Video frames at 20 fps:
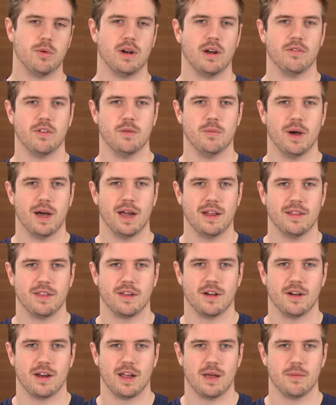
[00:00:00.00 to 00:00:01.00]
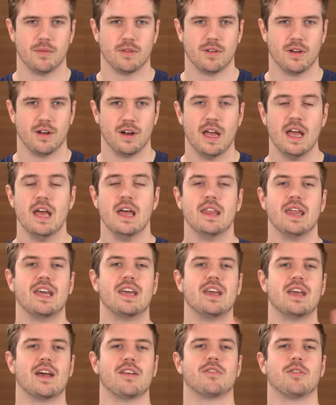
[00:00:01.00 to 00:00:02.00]
whenever you buy anything on Amazon. Thank
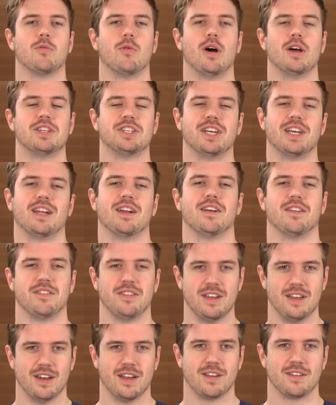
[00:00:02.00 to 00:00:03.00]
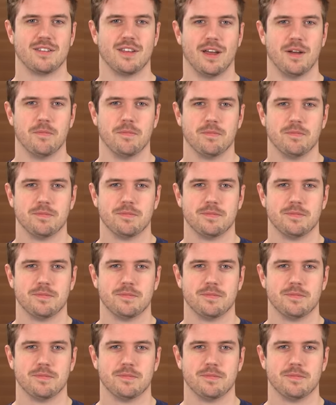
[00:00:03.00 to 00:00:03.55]
you guys for watching, and I'll see you next time.